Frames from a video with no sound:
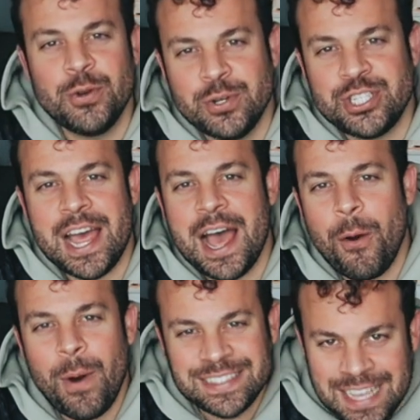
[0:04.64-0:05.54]

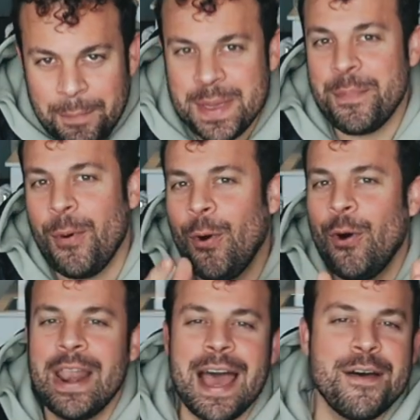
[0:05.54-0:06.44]
Luja, what's up people?
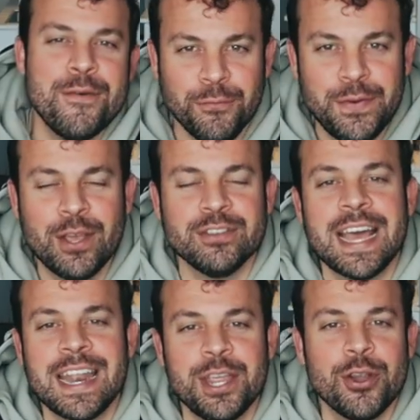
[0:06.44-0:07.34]
Hola, Vigo's
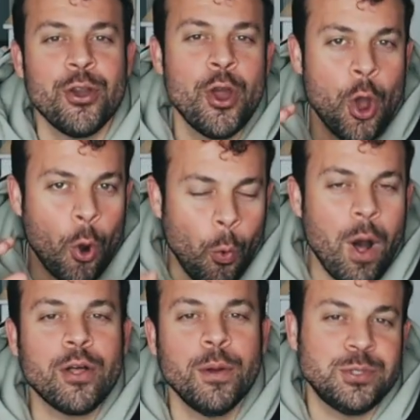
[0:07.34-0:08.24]
that here.
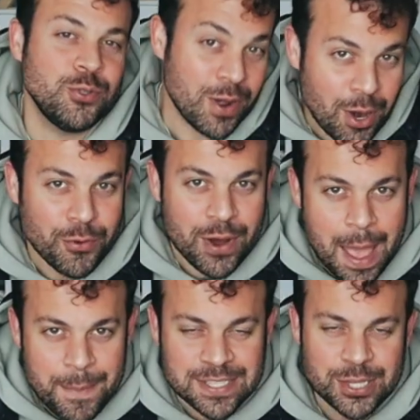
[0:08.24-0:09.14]
Welcome to another
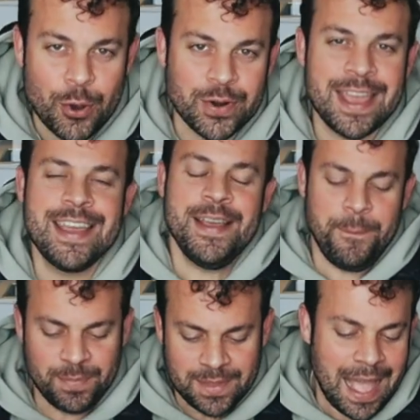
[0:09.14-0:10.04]
episode.
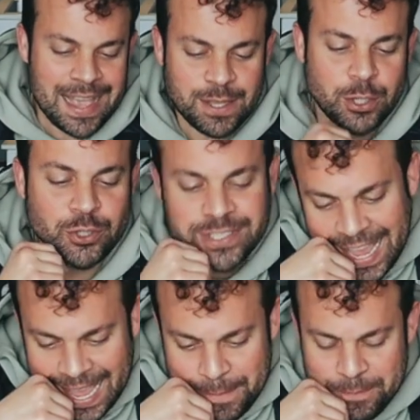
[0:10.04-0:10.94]
Guys,
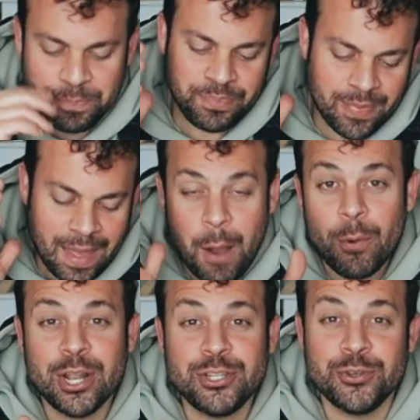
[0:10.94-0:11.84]
today I
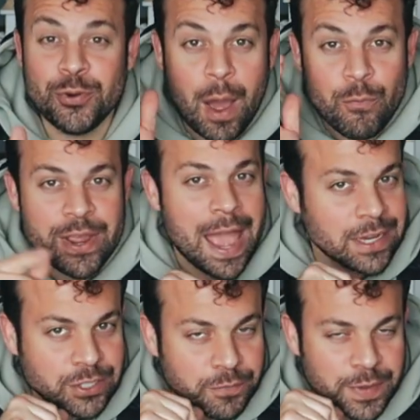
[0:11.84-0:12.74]
want to do a
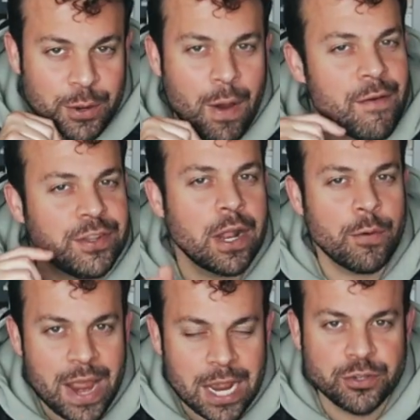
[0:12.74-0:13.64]
reaction video. I haven't done
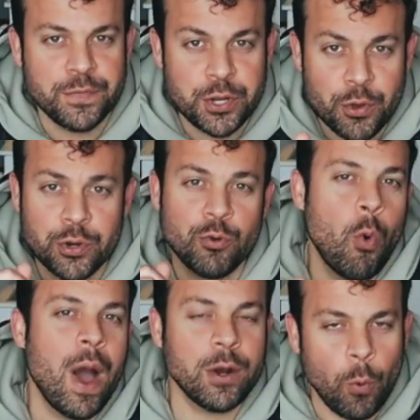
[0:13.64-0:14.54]
a reaction video in
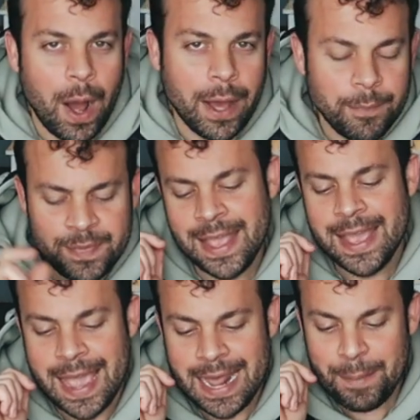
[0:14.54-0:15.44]
quite a while,
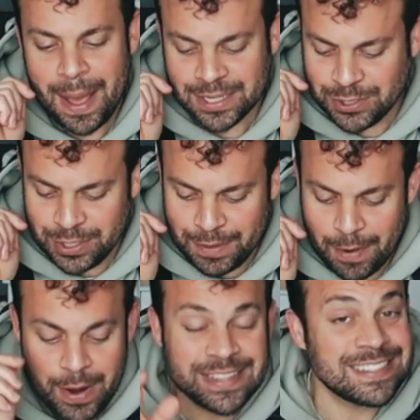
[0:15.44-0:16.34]
and I'm actually
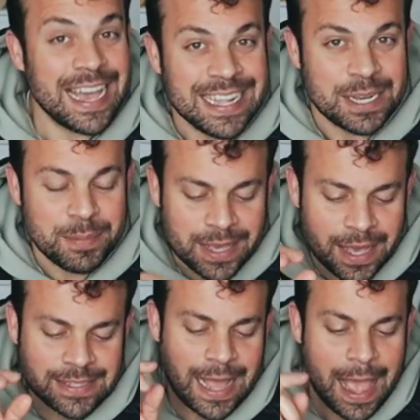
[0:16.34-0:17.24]
very excited
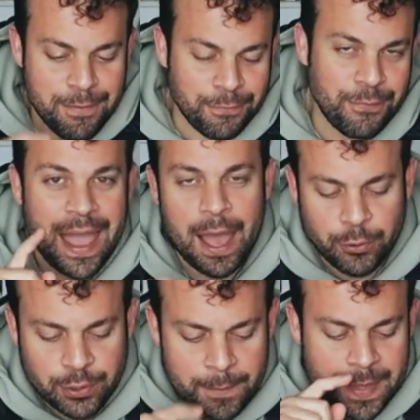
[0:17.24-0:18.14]
because I
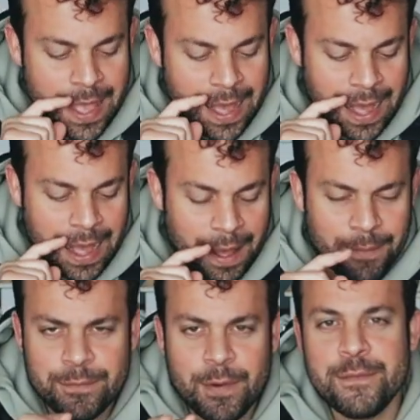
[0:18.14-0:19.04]
found
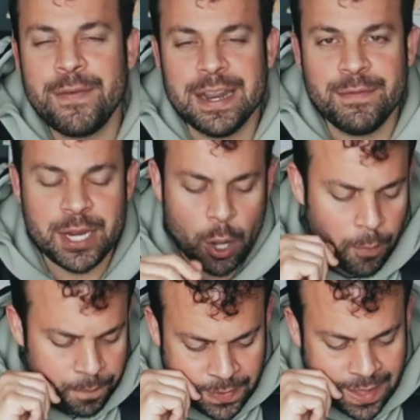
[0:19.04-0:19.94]
a very funny
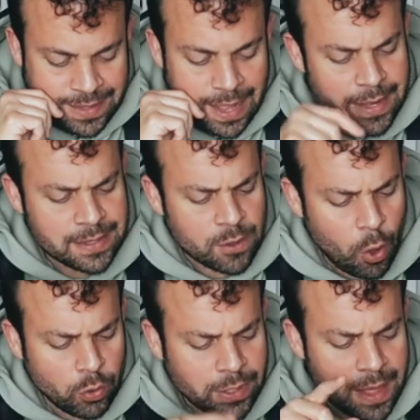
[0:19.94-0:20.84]
video that it's
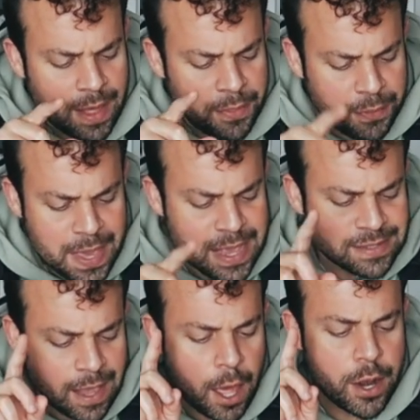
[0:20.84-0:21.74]
called
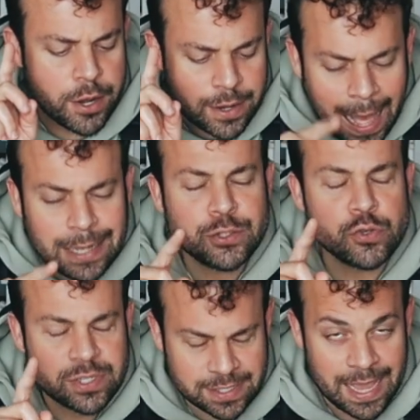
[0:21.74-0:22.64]
Things Not
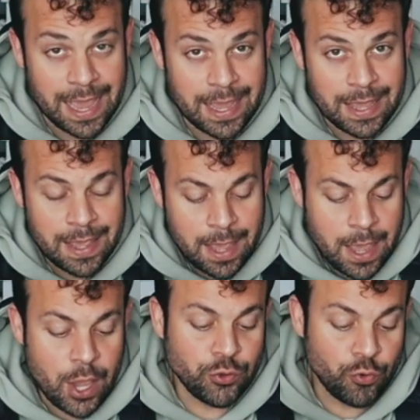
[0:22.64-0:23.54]
to Say
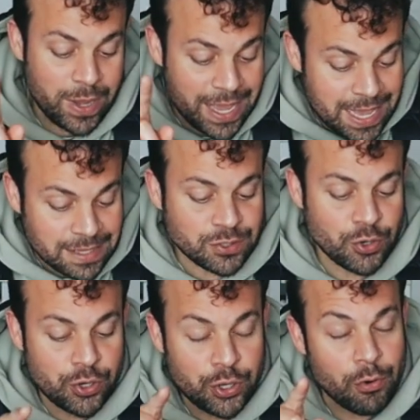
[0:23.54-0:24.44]
to
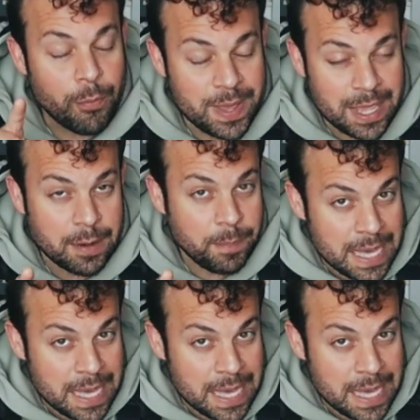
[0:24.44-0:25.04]
Eastern European